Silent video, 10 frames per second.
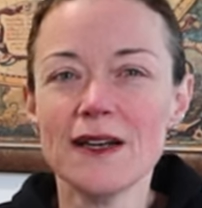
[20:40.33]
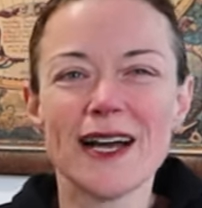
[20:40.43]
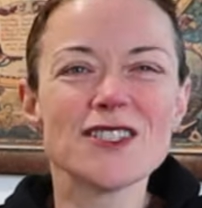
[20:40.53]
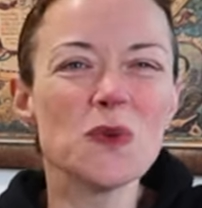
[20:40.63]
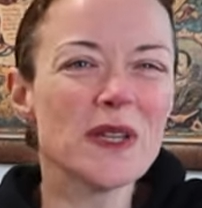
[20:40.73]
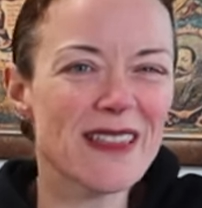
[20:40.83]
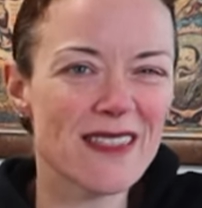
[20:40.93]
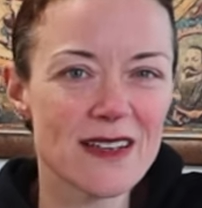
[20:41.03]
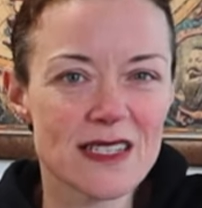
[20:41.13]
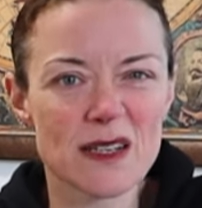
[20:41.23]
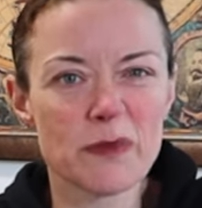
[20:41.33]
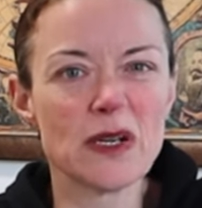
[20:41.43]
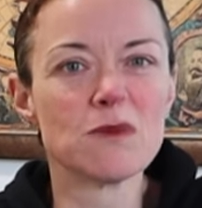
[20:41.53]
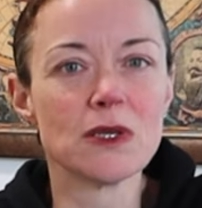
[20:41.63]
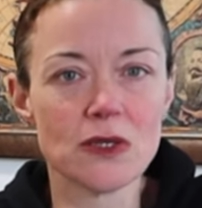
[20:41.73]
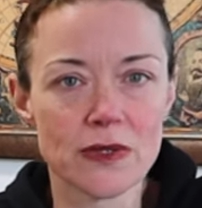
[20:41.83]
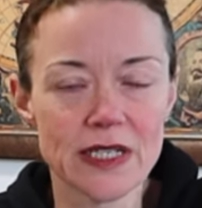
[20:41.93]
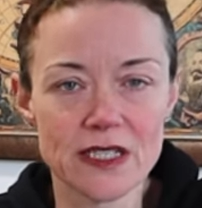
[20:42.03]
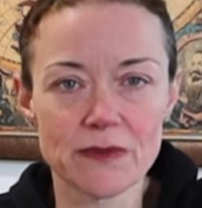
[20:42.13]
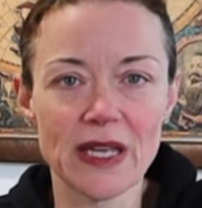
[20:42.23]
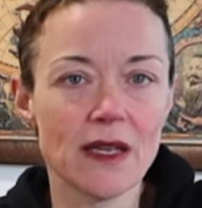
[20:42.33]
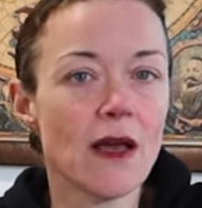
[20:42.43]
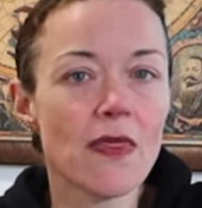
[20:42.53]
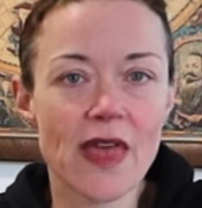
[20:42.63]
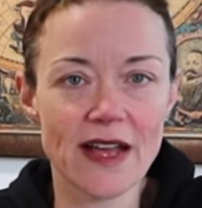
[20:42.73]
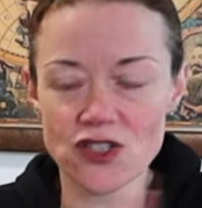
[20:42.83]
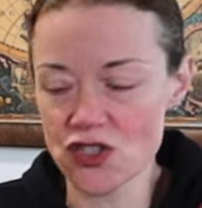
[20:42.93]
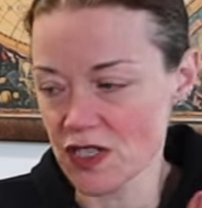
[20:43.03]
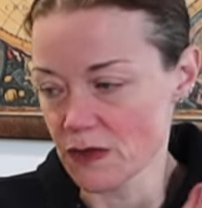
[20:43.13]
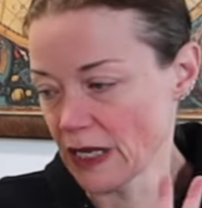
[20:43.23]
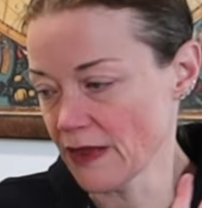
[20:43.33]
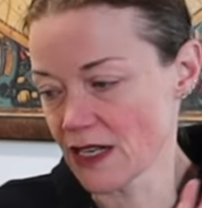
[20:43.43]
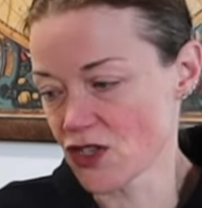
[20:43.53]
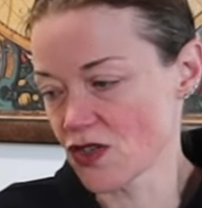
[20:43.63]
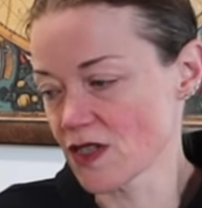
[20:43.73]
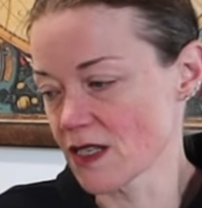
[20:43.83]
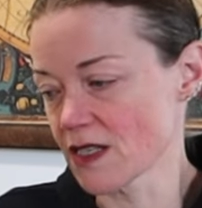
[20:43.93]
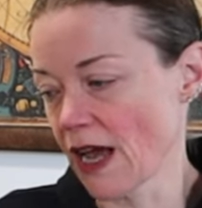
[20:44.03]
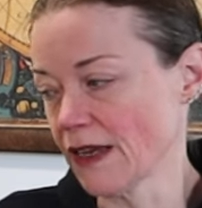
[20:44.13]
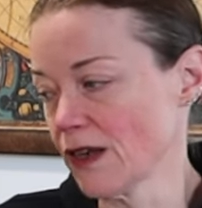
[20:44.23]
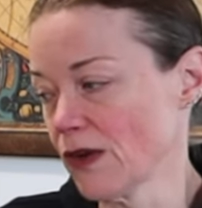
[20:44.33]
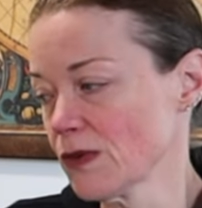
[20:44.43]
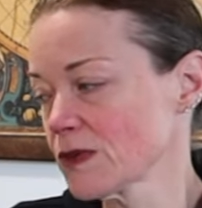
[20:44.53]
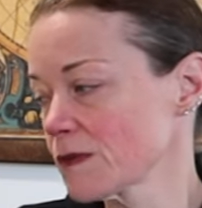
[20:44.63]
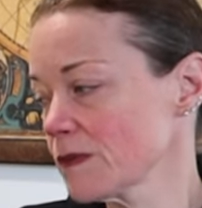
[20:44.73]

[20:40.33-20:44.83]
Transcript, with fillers: I don't like things that appear blurry to me. That's just me, that's just a side note.